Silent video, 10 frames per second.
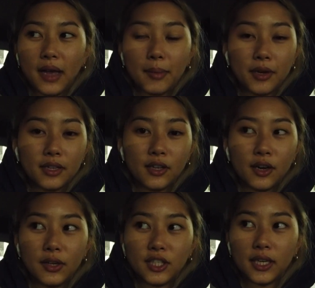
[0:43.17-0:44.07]
I'm gonna
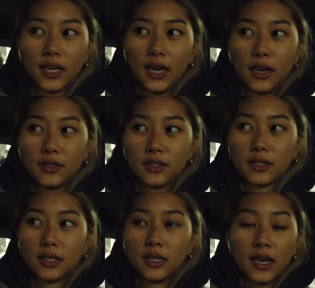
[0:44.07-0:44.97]
go and check it
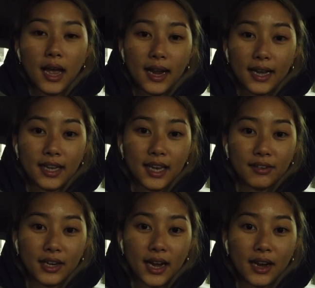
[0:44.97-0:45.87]
out at
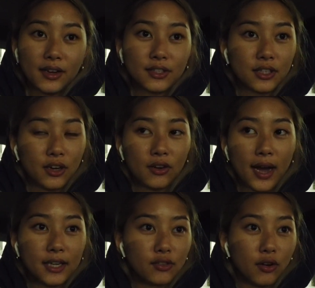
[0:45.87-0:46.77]
IKEA right now. So
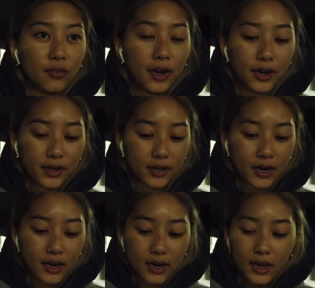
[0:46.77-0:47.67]
I drove here
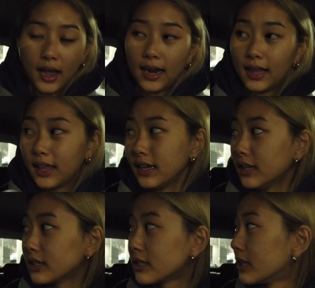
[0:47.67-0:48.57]
and I
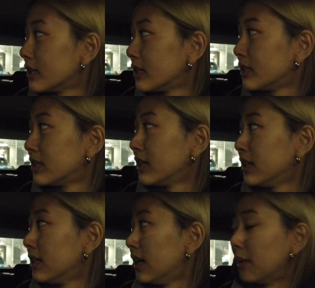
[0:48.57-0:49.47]
think it's,
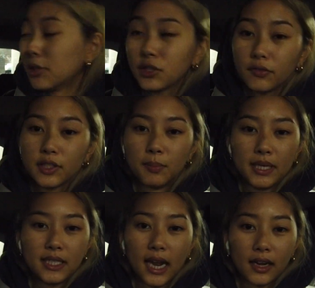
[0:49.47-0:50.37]
I'm not sure if it's
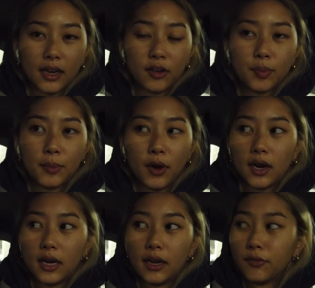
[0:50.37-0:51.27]
busy, like a lot of people
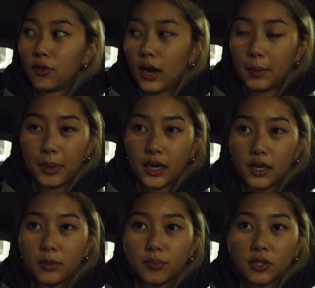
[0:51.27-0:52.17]
are here for like
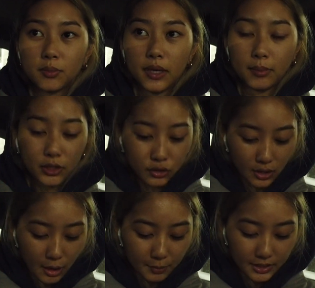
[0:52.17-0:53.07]
pickups, but I'm not
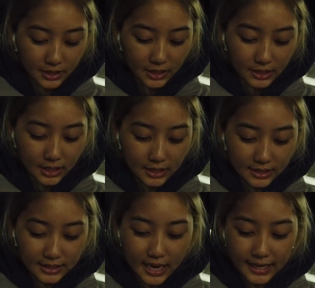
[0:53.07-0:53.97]
sure how busy it is
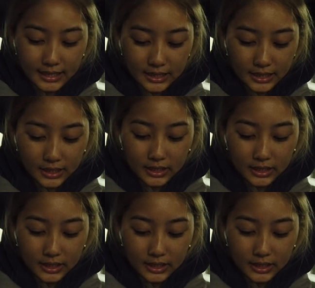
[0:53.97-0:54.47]
inside.